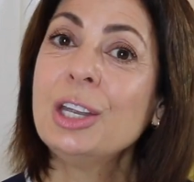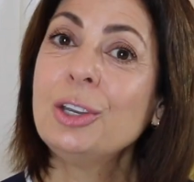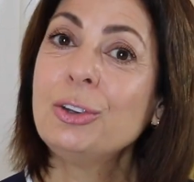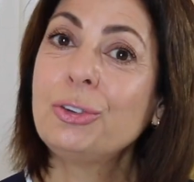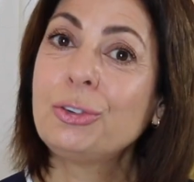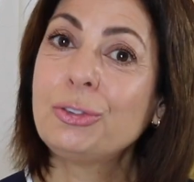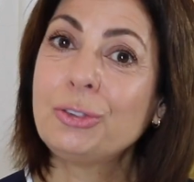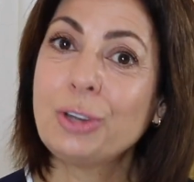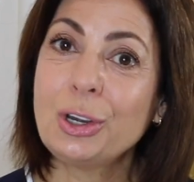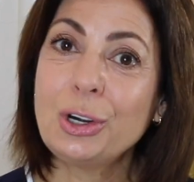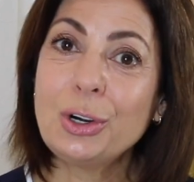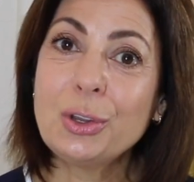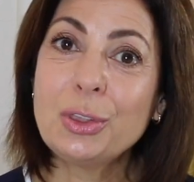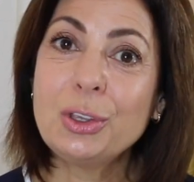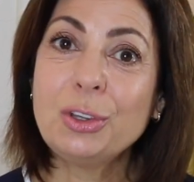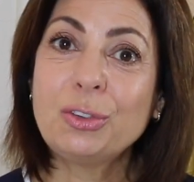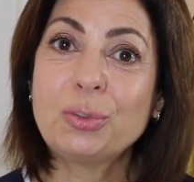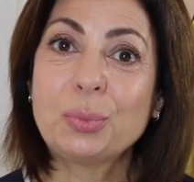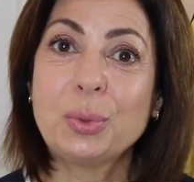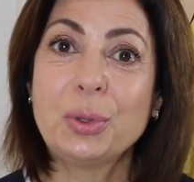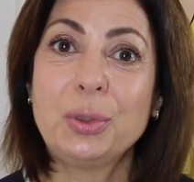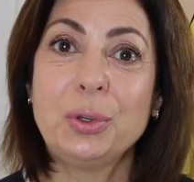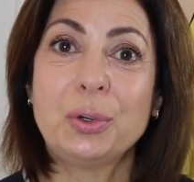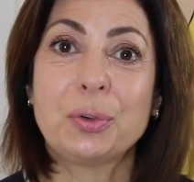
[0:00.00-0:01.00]
Share
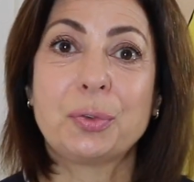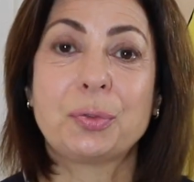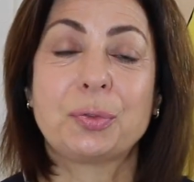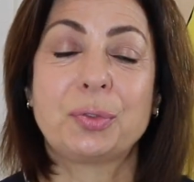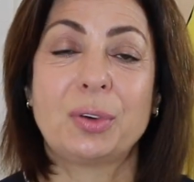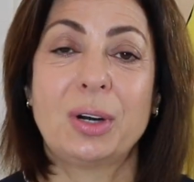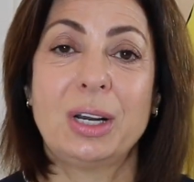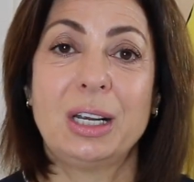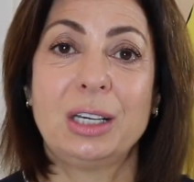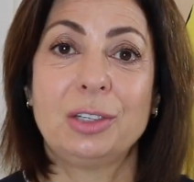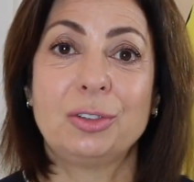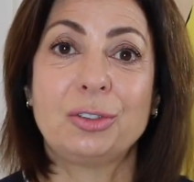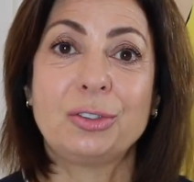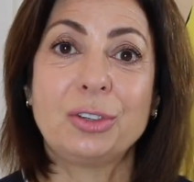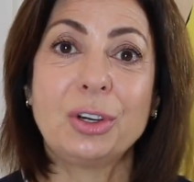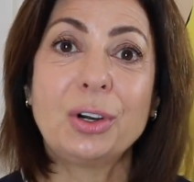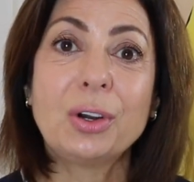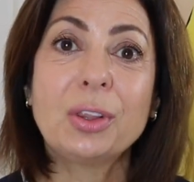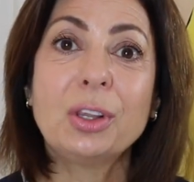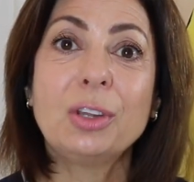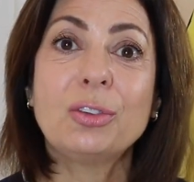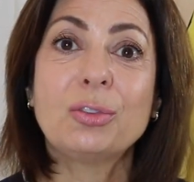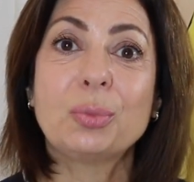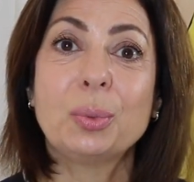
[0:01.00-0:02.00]
this with your friends,
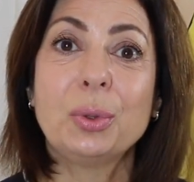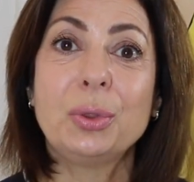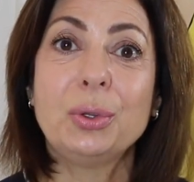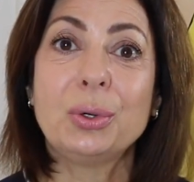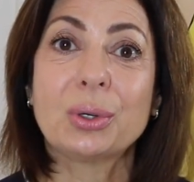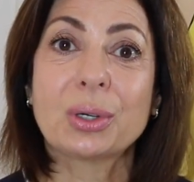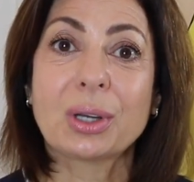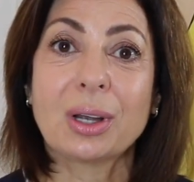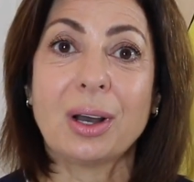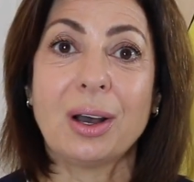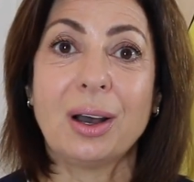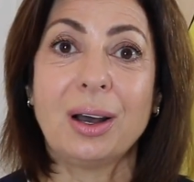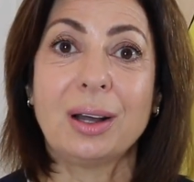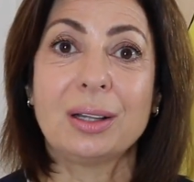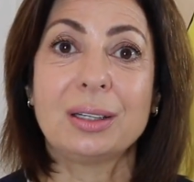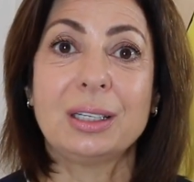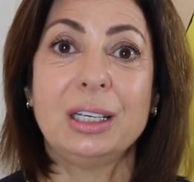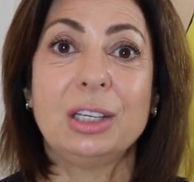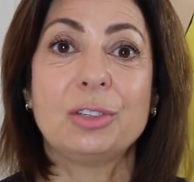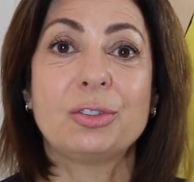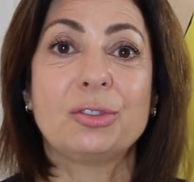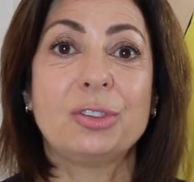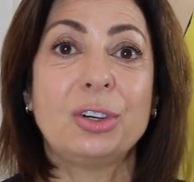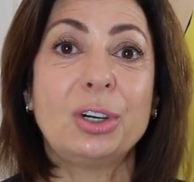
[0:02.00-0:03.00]
share this with your
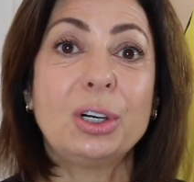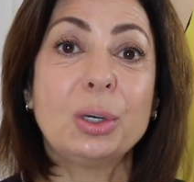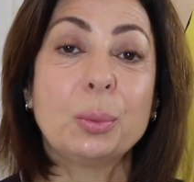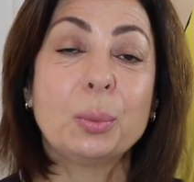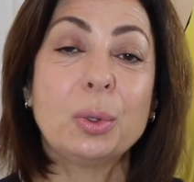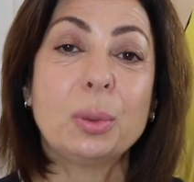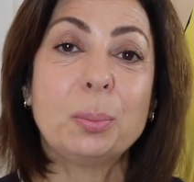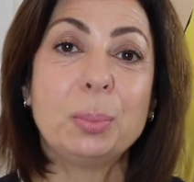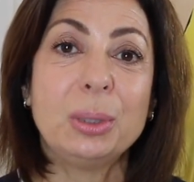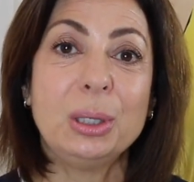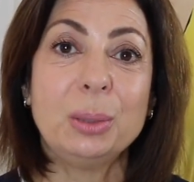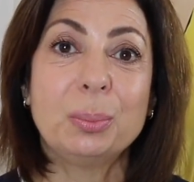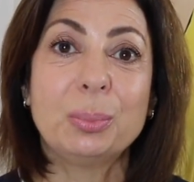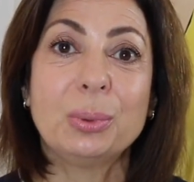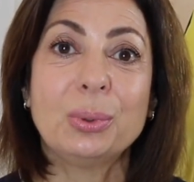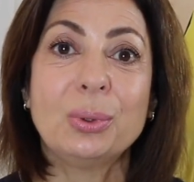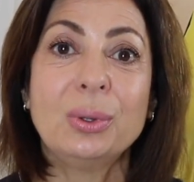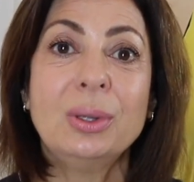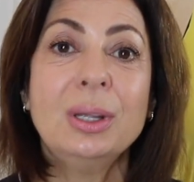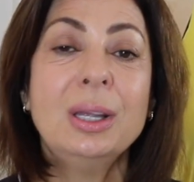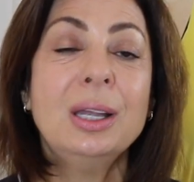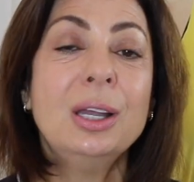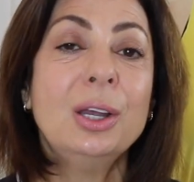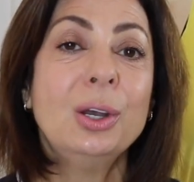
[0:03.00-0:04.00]
colleagues, share it with
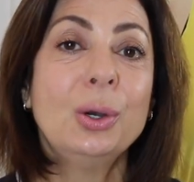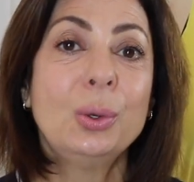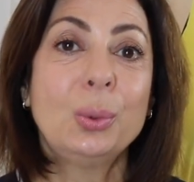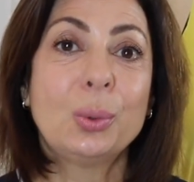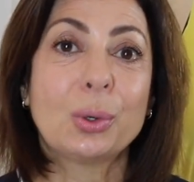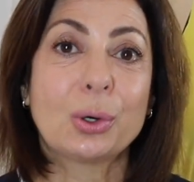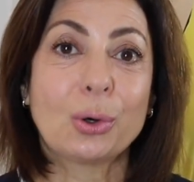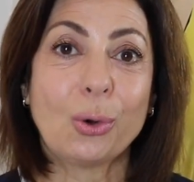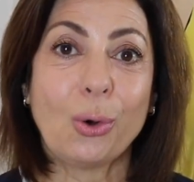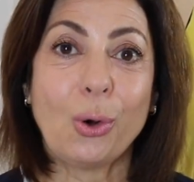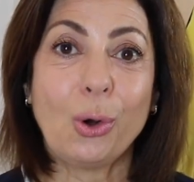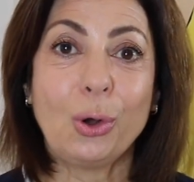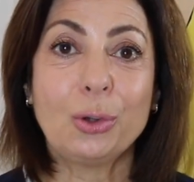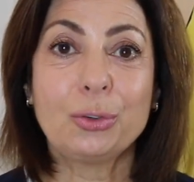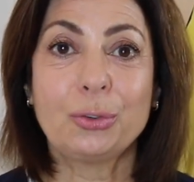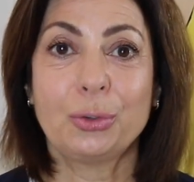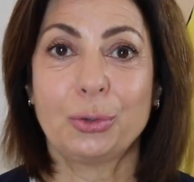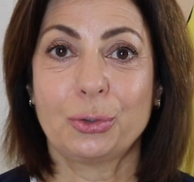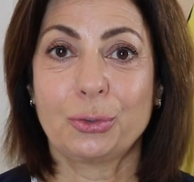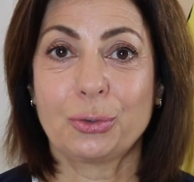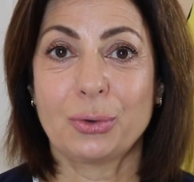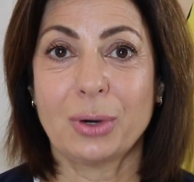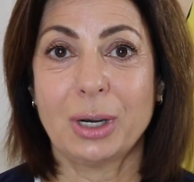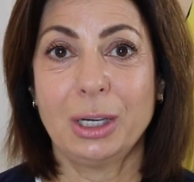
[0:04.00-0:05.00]
people who are
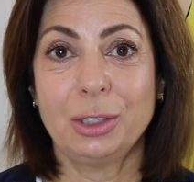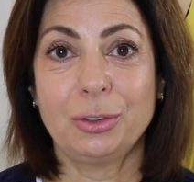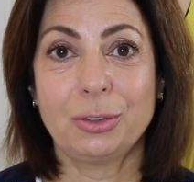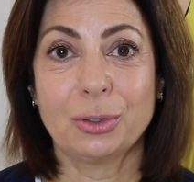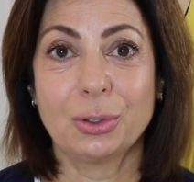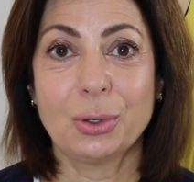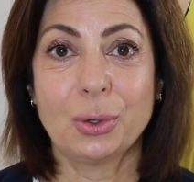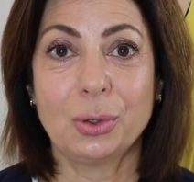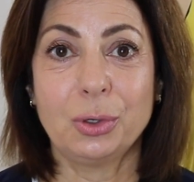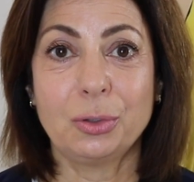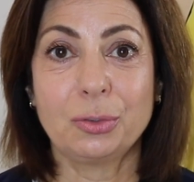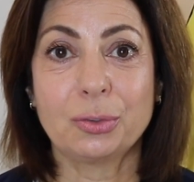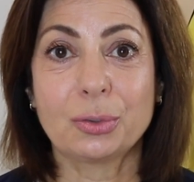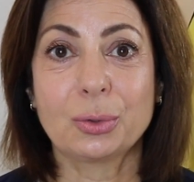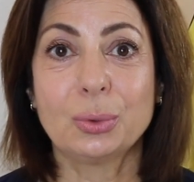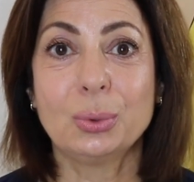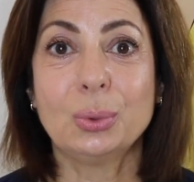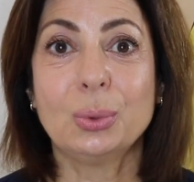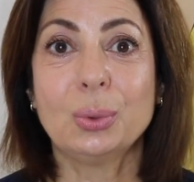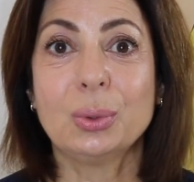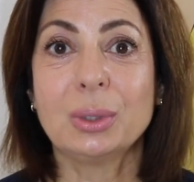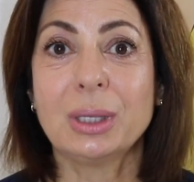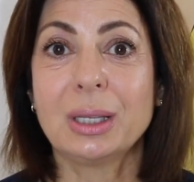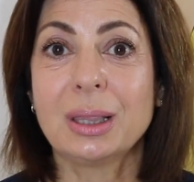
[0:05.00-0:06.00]
also trying to go to
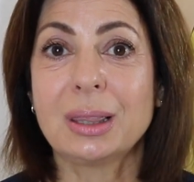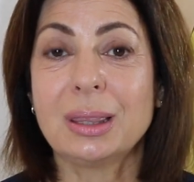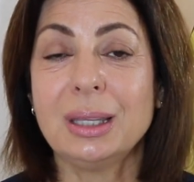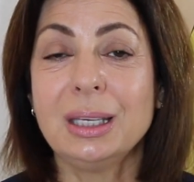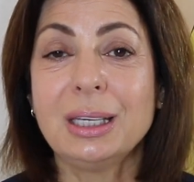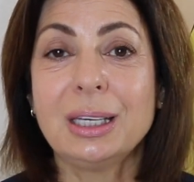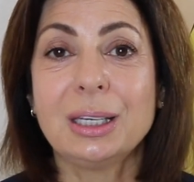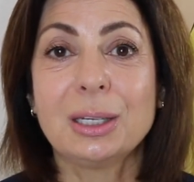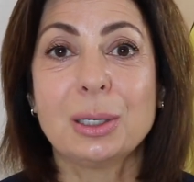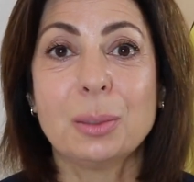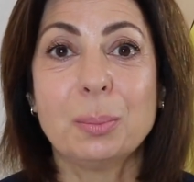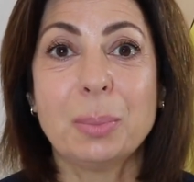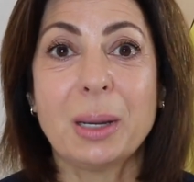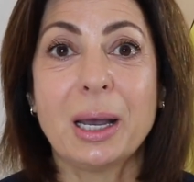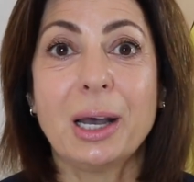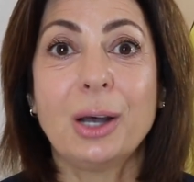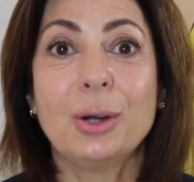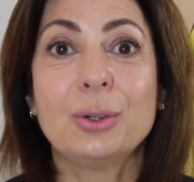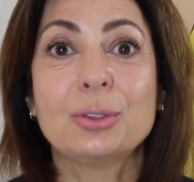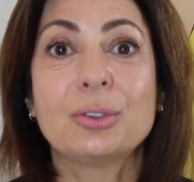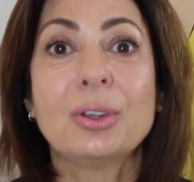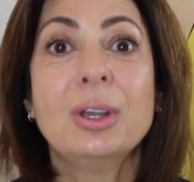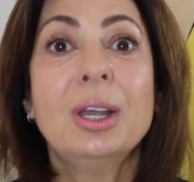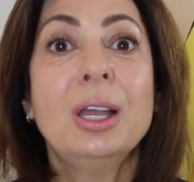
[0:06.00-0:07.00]
school and thinking
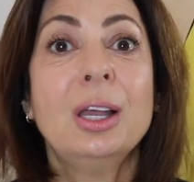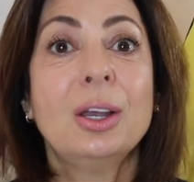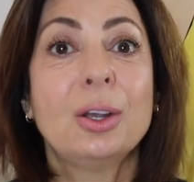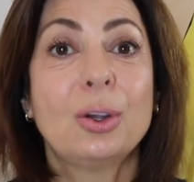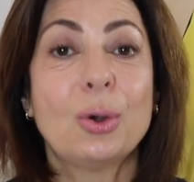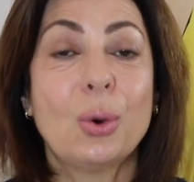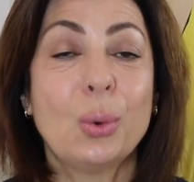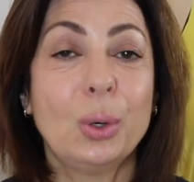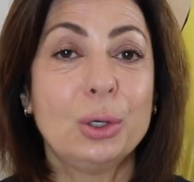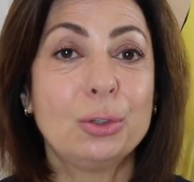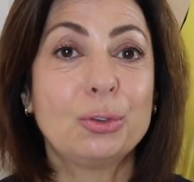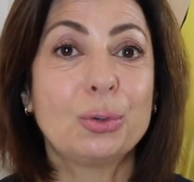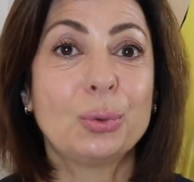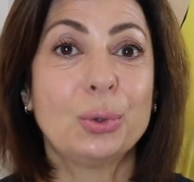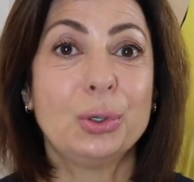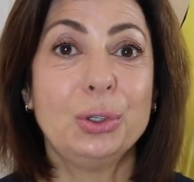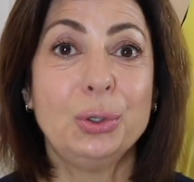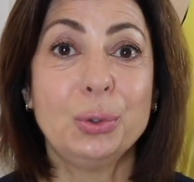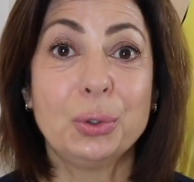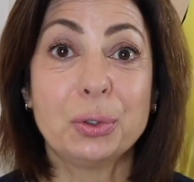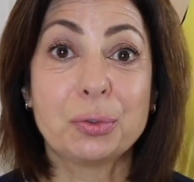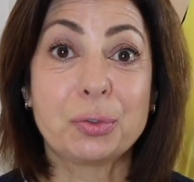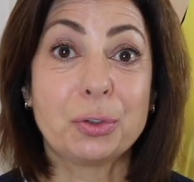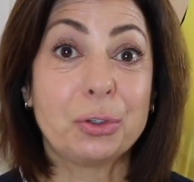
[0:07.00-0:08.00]
about going to a
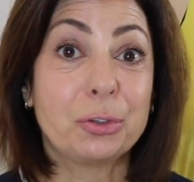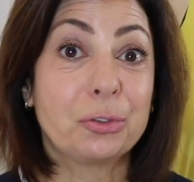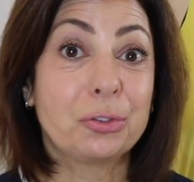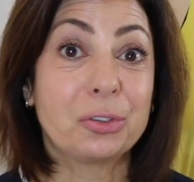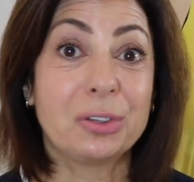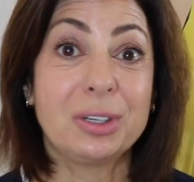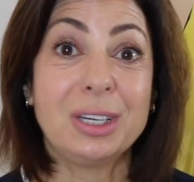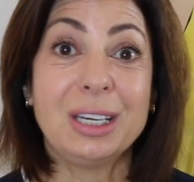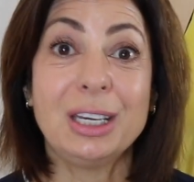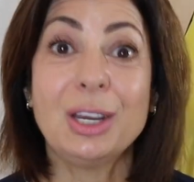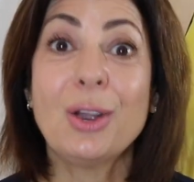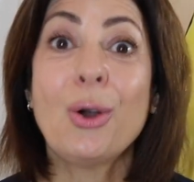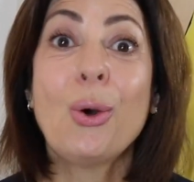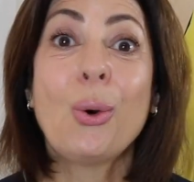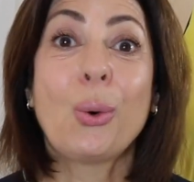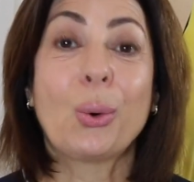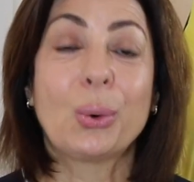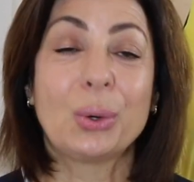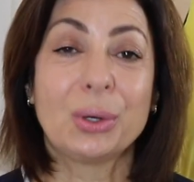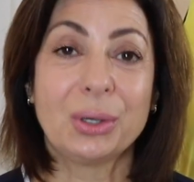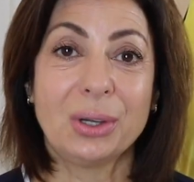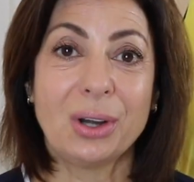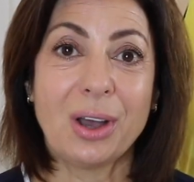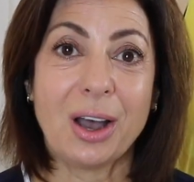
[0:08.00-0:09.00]
university
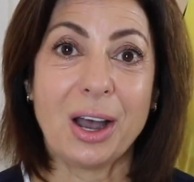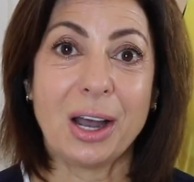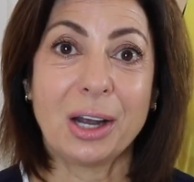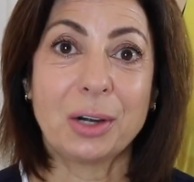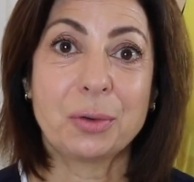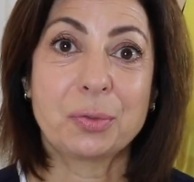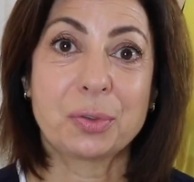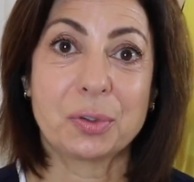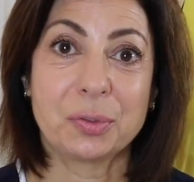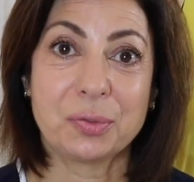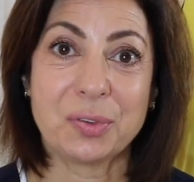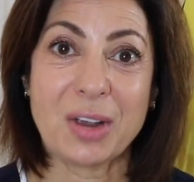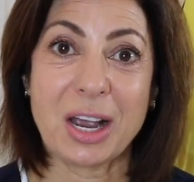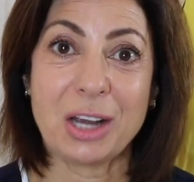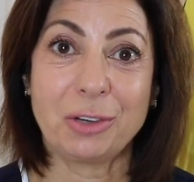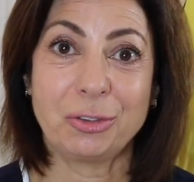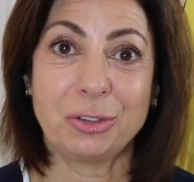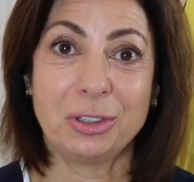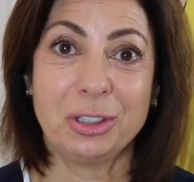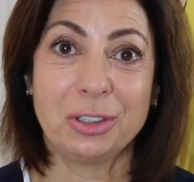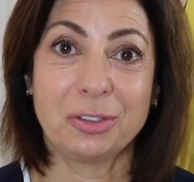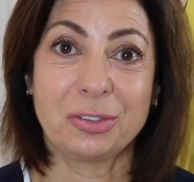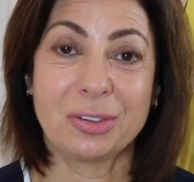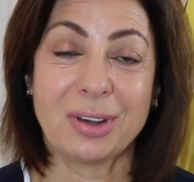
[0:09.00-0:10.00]
or not for
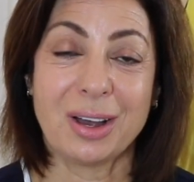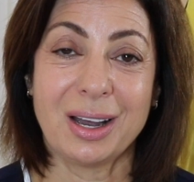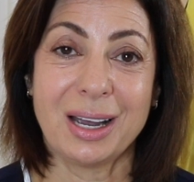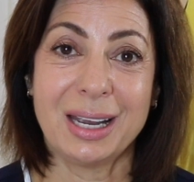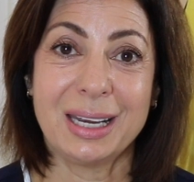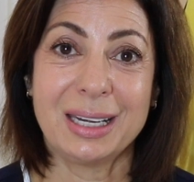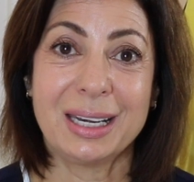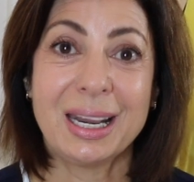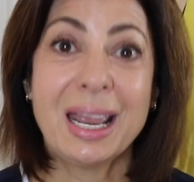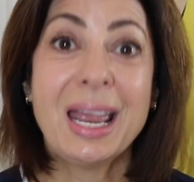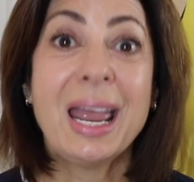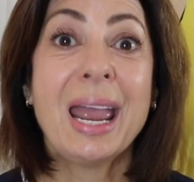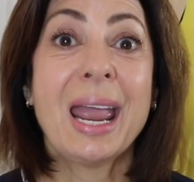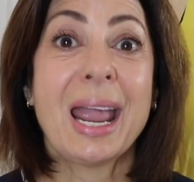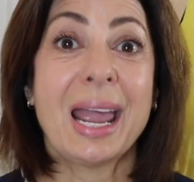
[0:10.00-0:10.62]
fashion design.